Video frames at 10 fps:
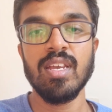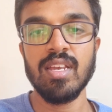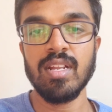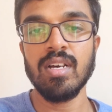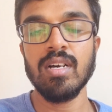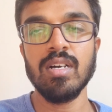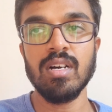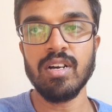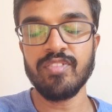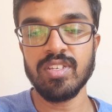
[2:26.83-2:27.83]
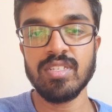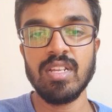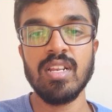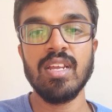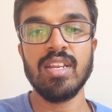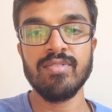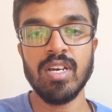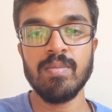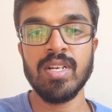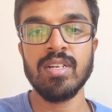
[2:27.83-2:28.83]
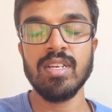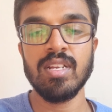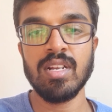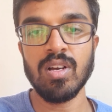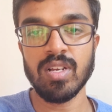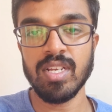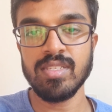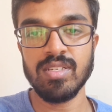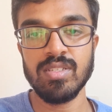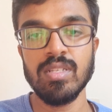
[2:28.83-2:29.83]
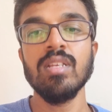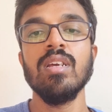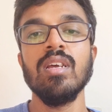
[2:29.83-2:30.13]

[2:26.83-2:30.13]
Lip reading: in a official environment, in an organization.